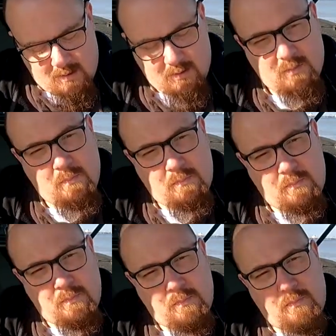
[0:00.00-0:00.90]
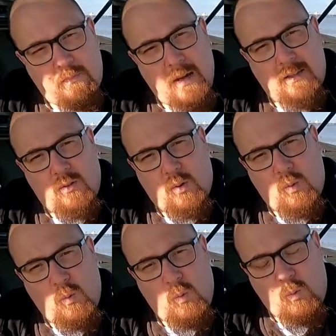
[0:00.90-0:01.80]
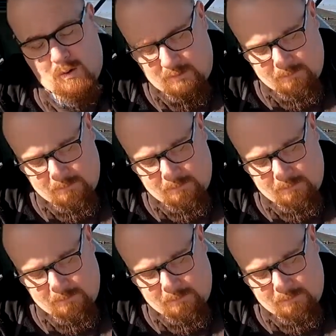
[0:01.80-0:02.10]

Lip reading: Some basil.